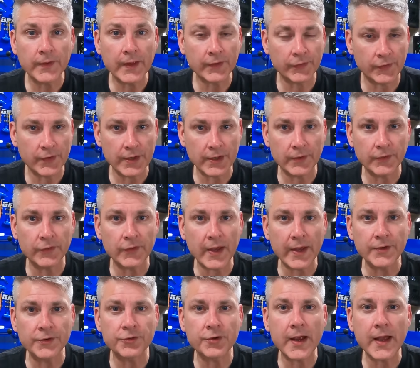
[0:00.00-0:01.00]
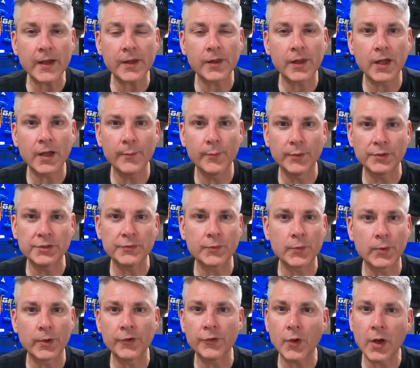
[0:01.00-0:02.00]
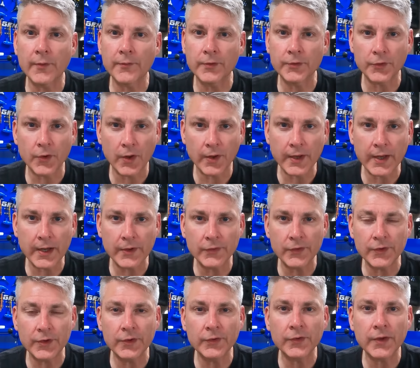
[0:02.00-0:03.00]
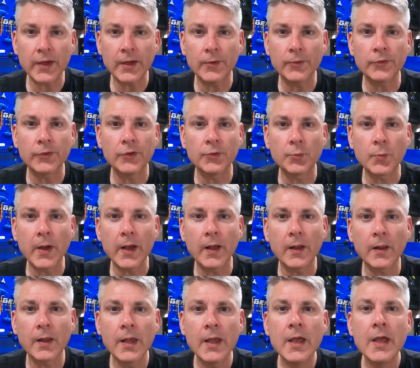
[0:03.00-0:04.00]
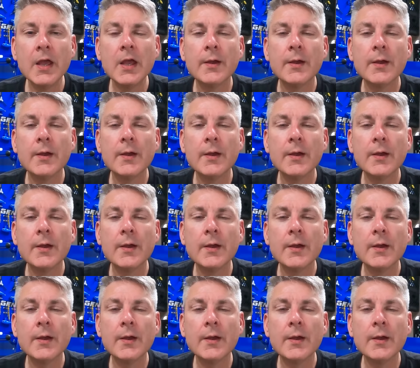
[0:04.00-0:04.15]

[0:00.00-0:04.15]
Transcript: that's the Inside Track Club, which of course offers all kinds of discounts as well.